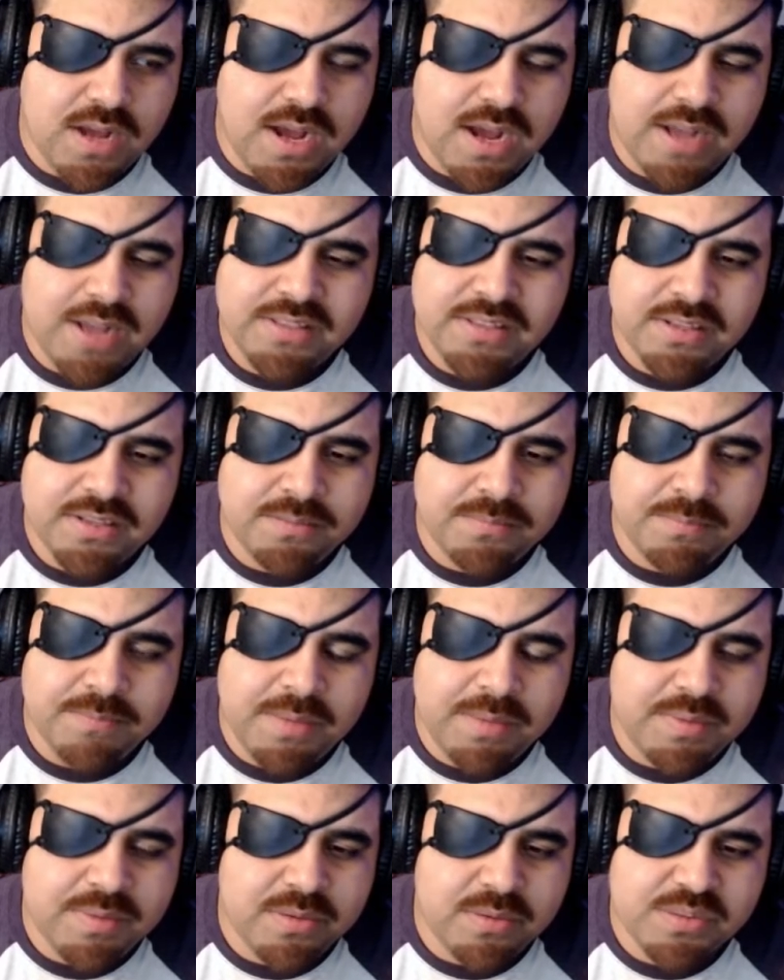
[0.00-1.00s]
I think
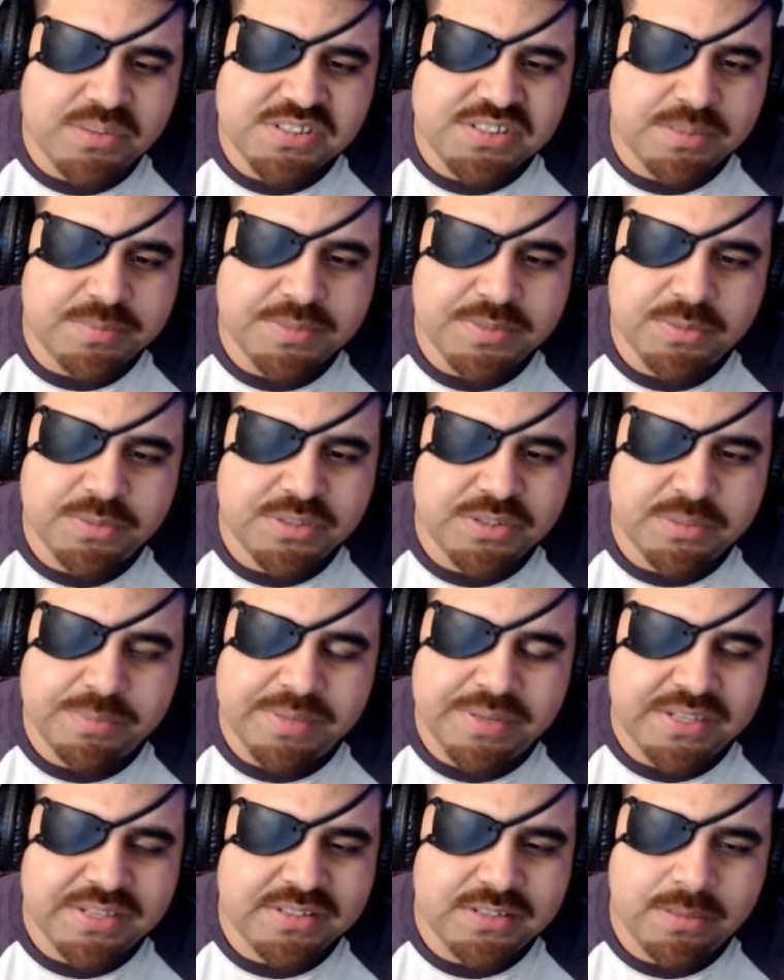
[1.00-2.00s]
maybe there was something with the
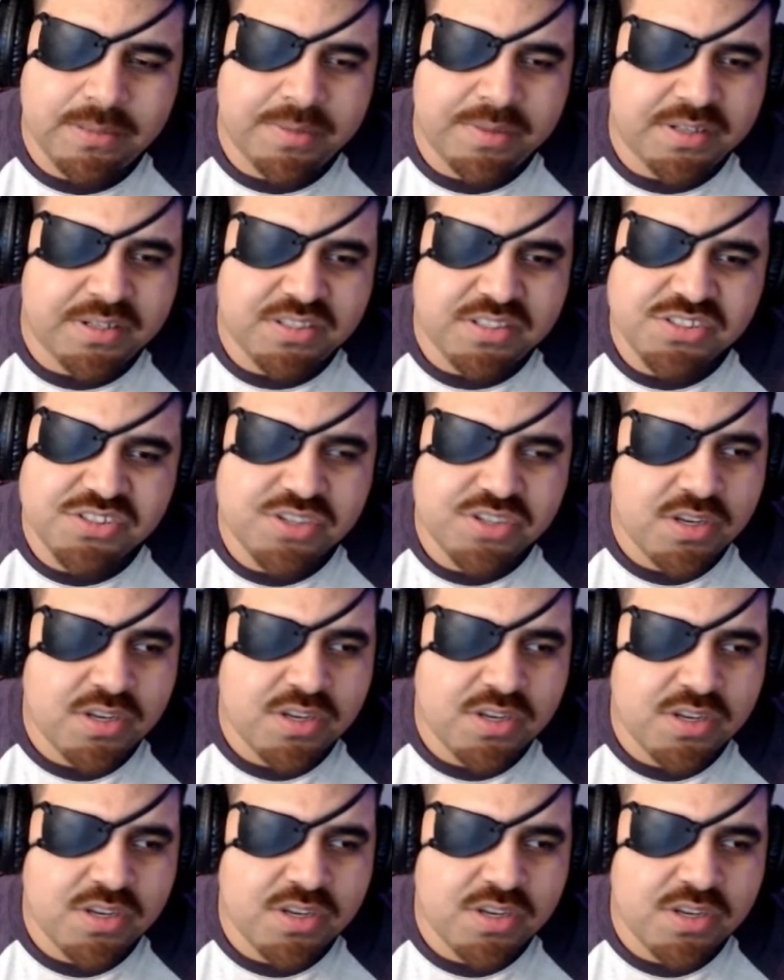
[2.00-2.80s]
pandemic because